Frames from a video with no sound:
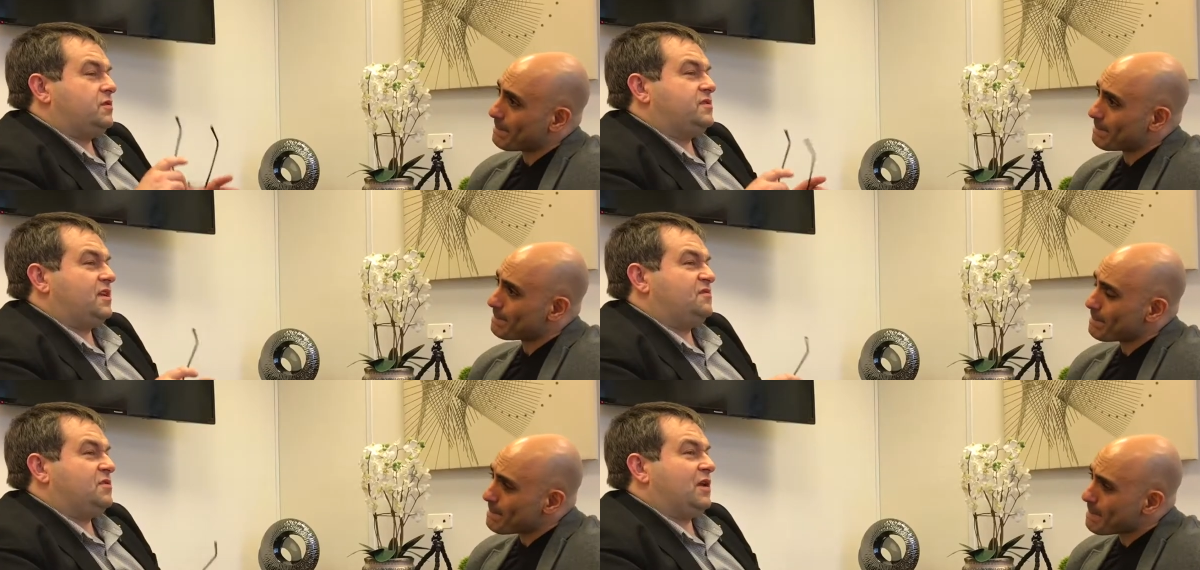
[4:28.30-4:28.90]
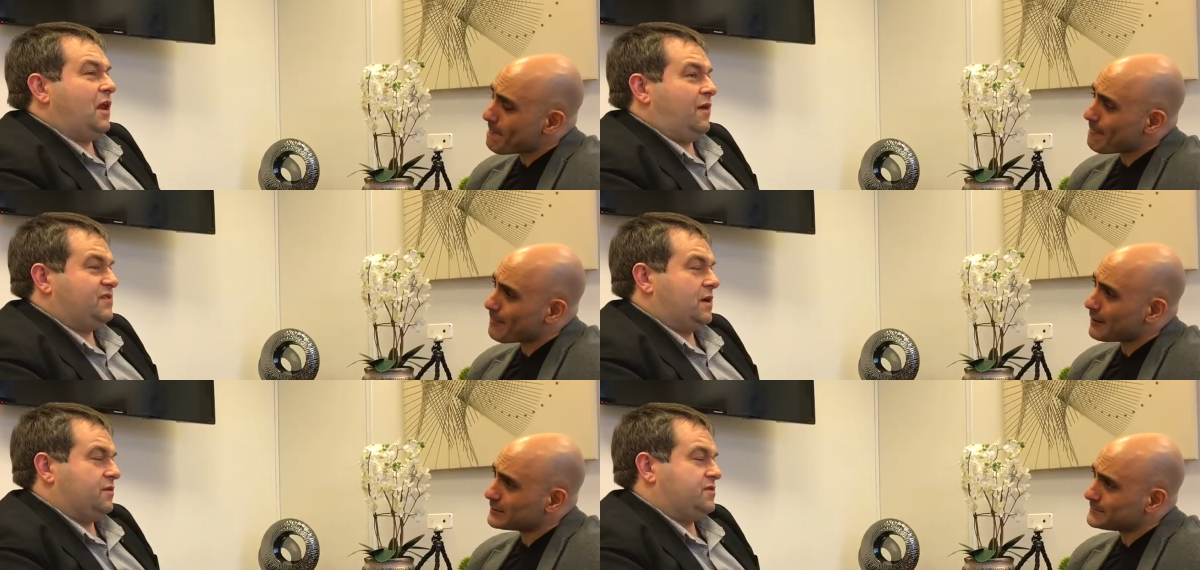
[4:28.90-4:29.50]
Speaker 1: so instead of doing
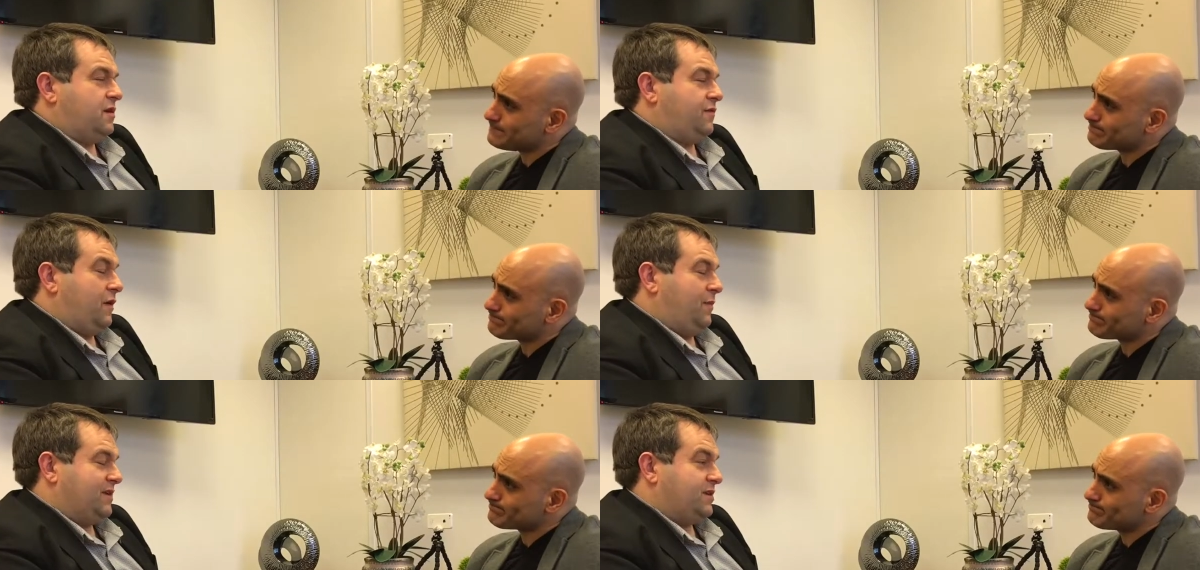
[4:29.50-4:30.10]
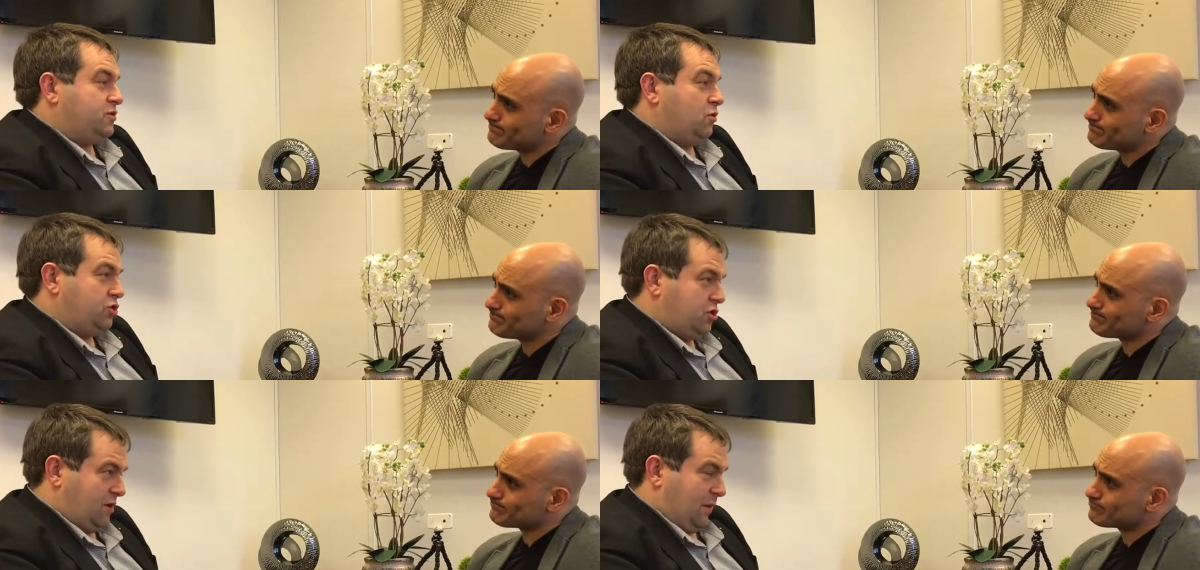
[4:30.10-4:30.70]
lifestyle stuff and a message, what mm.
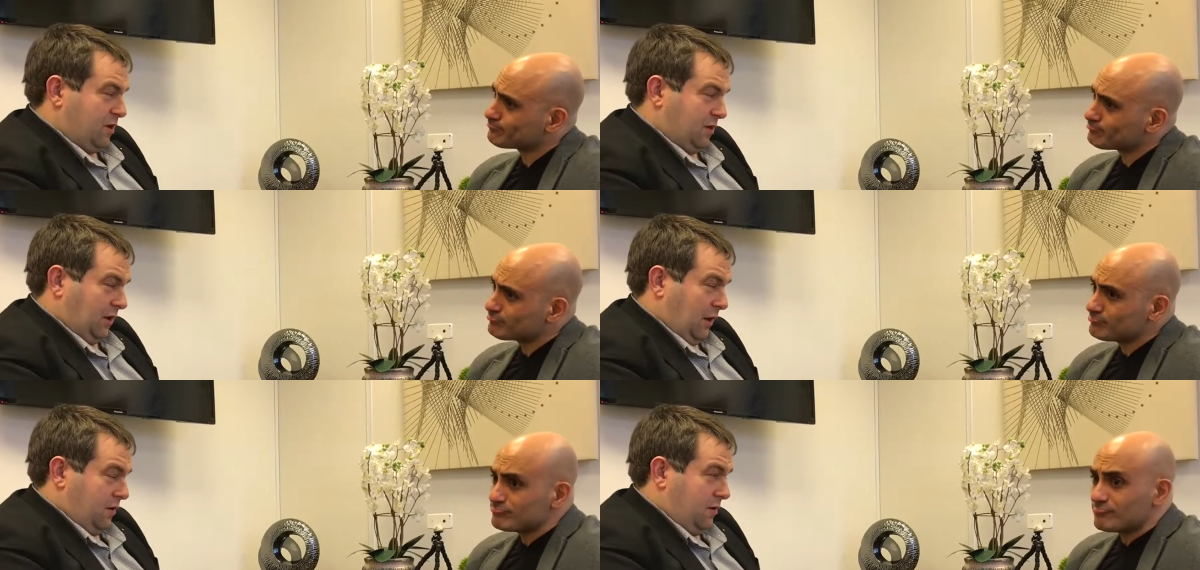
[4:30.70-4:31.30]
should they be doing then?